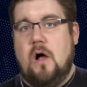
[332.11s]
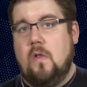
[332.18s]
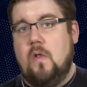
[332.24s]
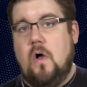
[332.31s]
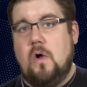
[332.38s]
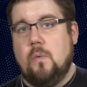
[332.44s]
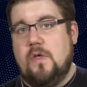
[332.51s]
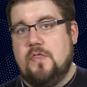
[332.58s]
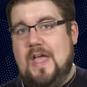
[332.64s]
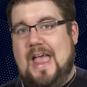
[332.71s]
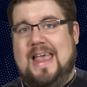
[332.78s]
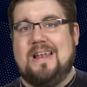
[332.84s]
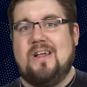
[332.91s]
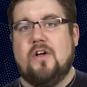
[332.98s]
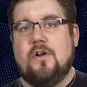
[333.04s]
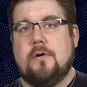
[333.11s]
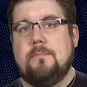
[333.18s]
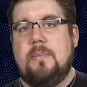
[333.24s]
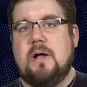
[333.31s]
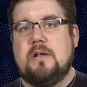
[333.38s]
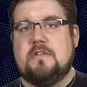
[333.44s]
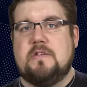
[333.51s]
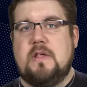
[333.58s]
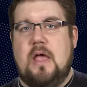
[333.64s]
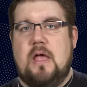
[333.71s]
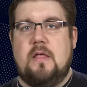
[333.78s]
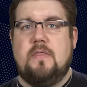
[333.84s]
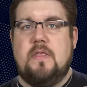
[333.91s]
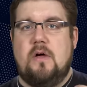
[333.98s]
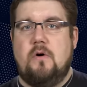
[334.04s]
along with $800,
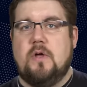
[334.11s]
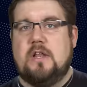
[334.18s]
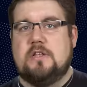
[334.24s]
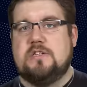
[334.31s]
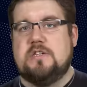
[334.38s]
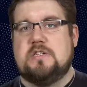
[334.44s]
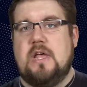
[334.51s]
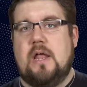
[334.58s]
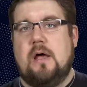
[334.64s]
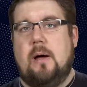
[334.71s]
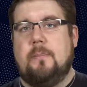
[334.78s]
and they'll get you set